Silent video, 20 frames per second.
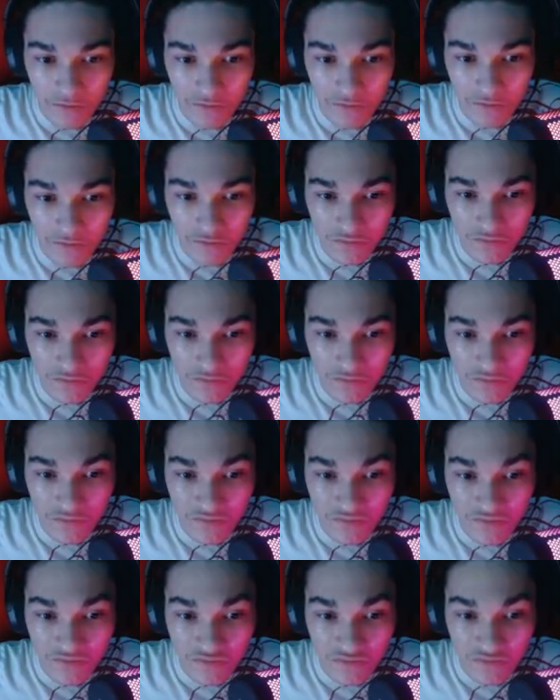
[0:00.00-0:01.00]

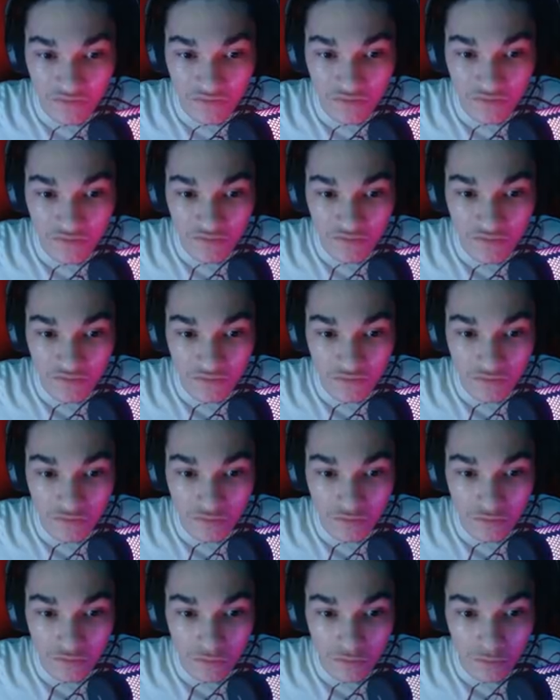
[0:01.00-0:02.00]

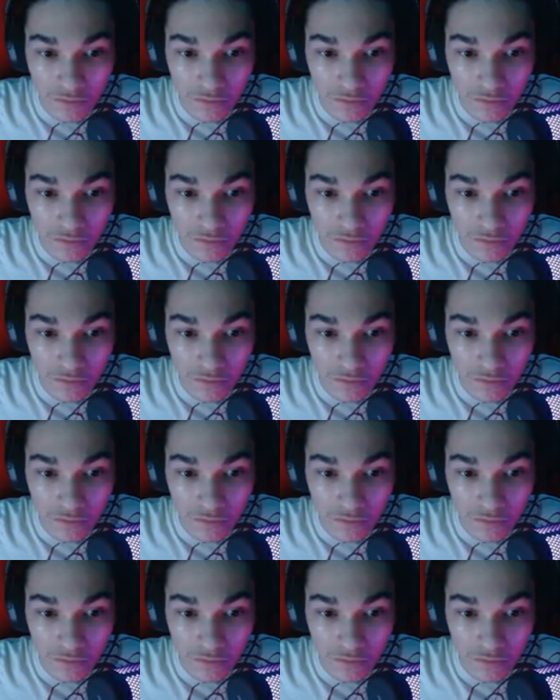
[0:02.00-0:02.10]
Nobody speaks.